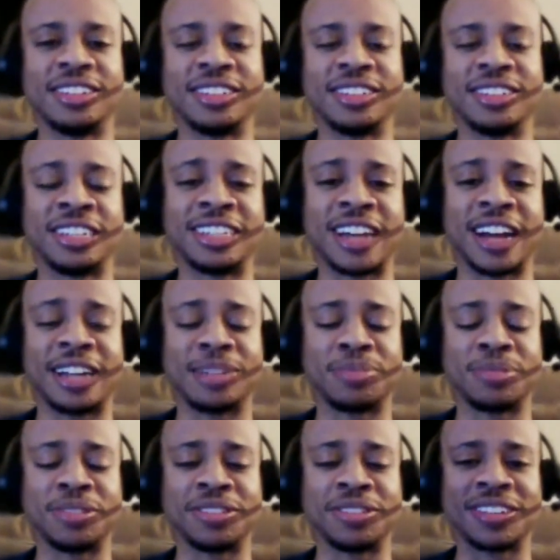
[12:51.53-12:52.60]
Teen Titans
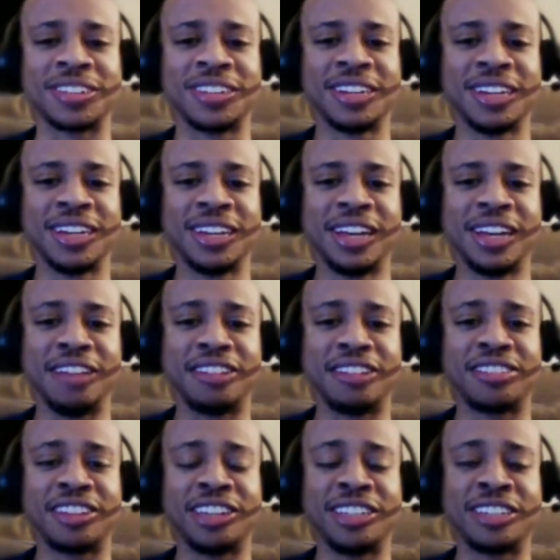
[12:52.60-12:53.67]
book, and
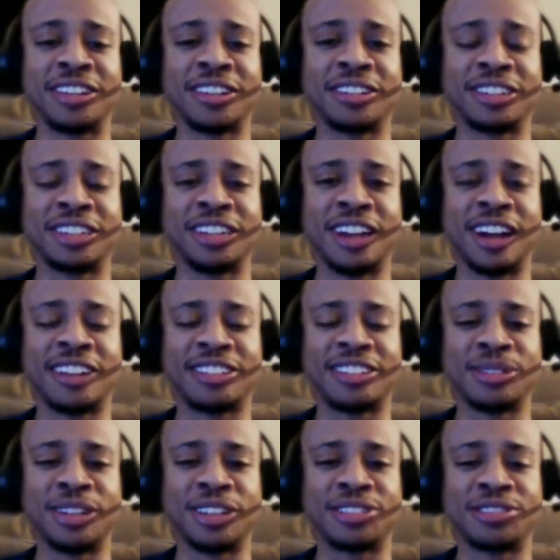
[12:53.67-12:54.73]
he's currently
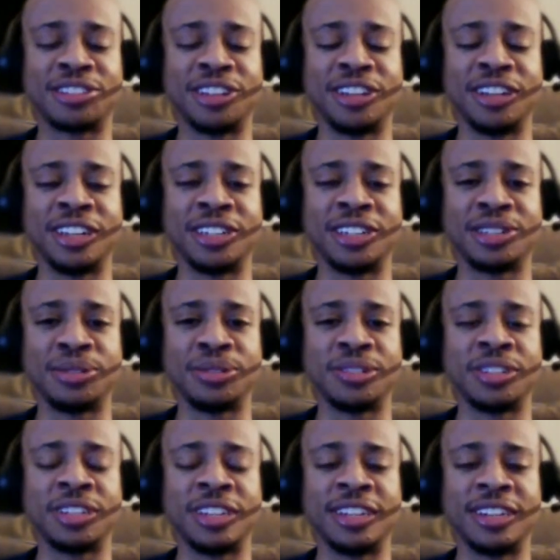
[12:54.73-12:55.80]
doing a 3-issue
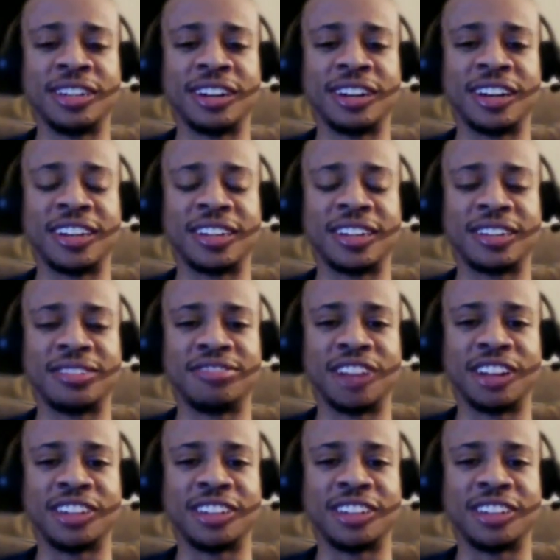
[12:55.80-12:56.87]
stint on
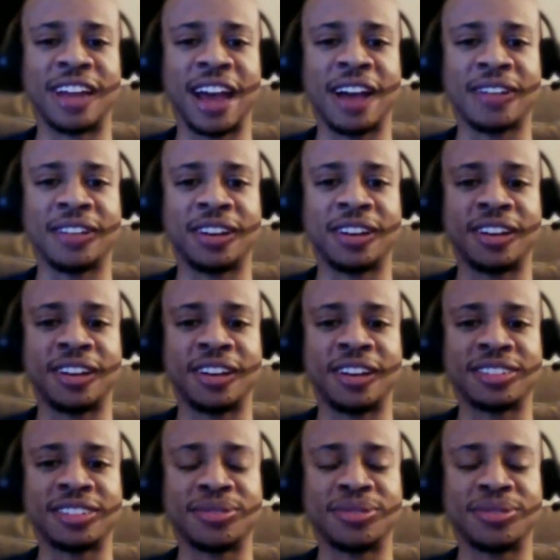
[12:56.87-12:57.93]
Red Hood and the
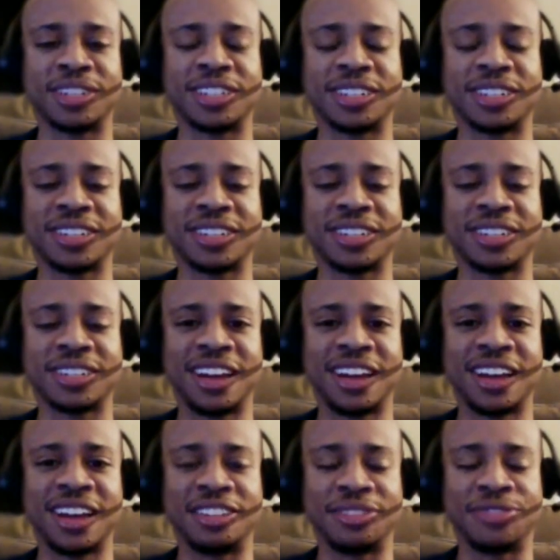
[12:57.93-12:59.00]
Outlaws, which
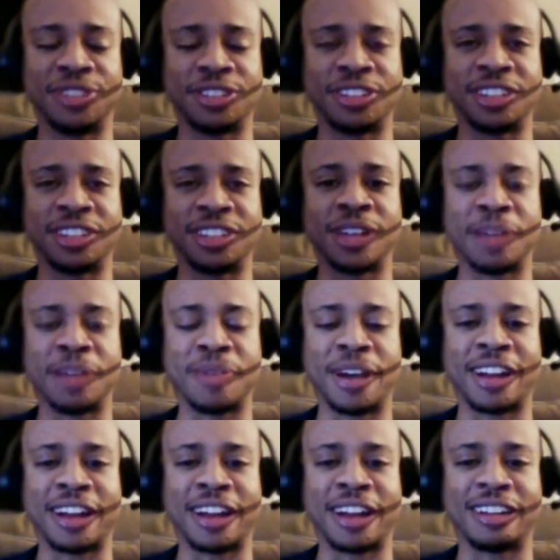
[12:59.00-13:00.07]
the first issue came
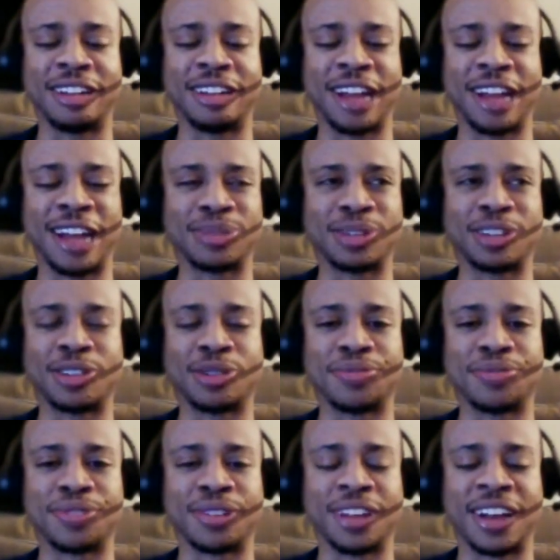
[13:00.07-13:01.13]
out like last week or week
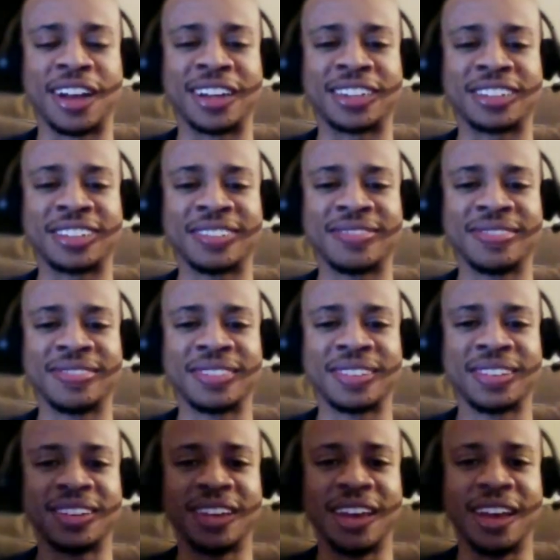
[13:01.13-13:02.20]
before last,
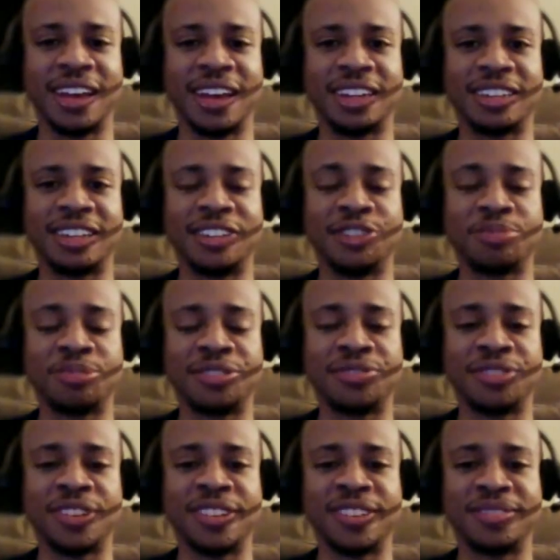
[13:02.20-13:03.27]
and it was pretty
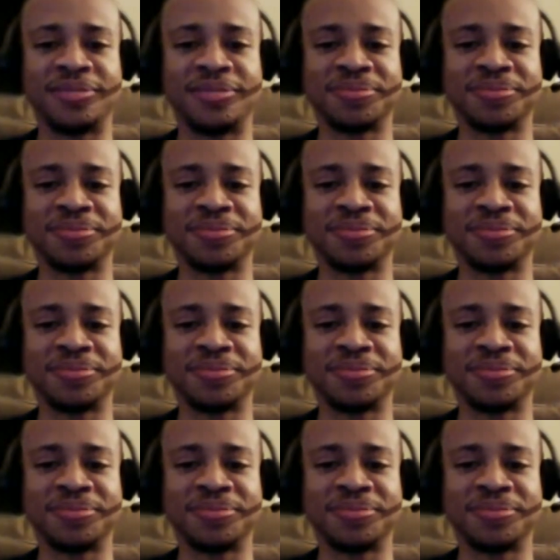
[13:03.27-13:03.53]
fun.